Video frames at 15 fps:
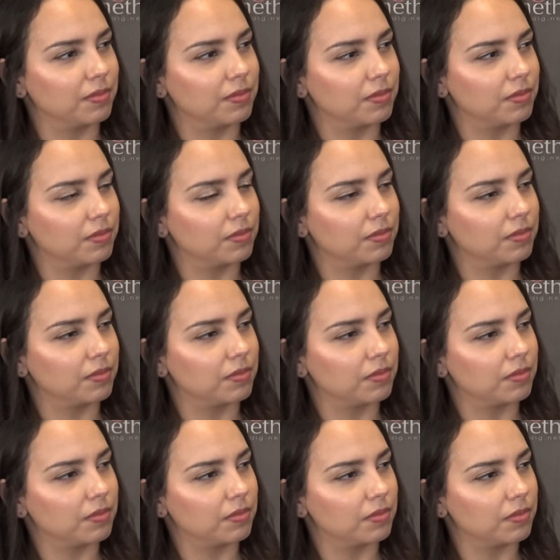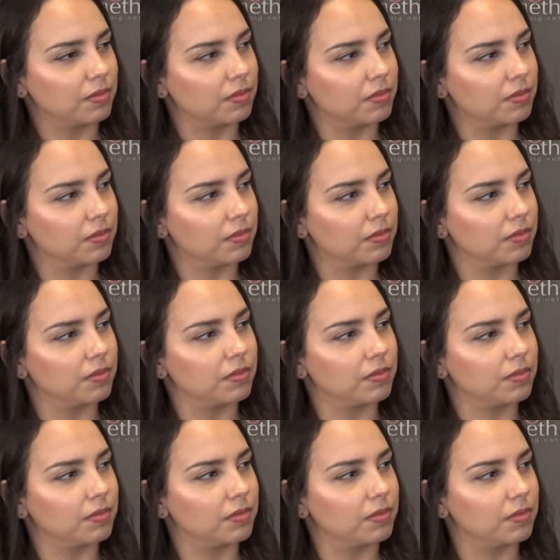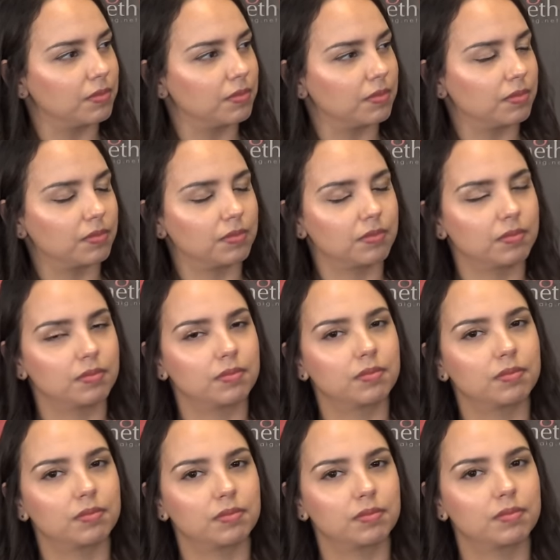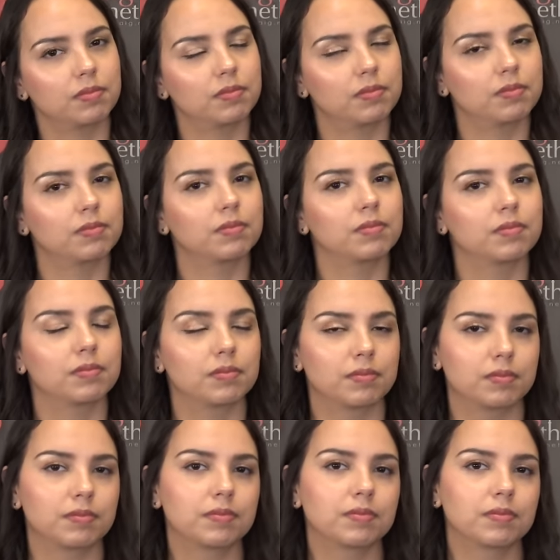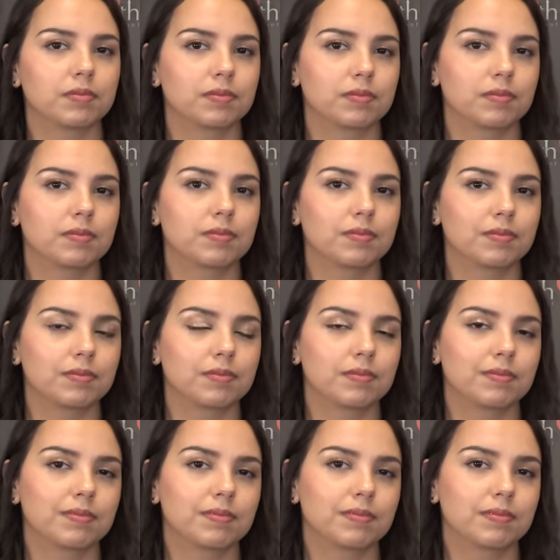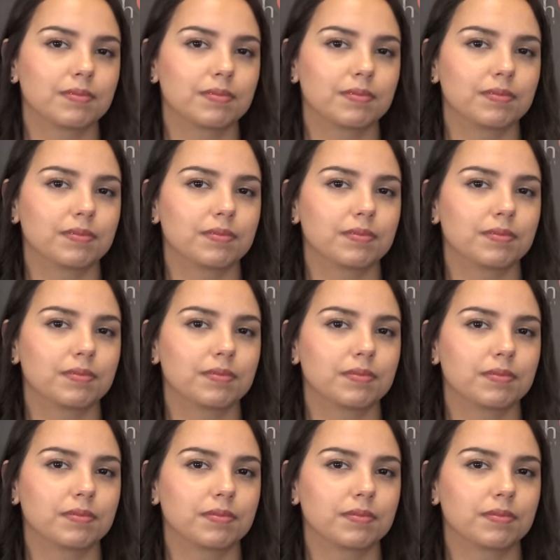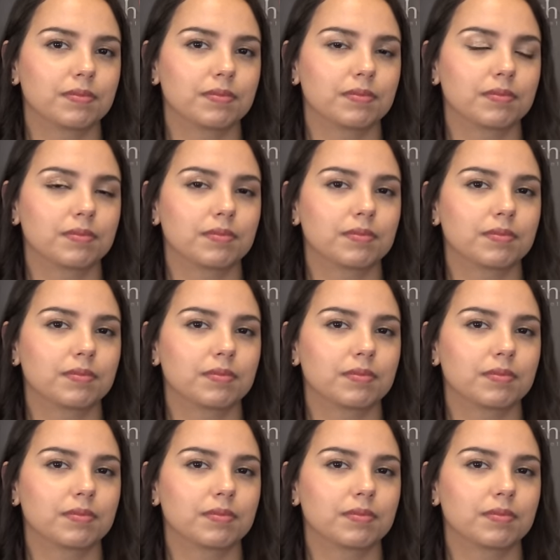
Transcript: [no speech]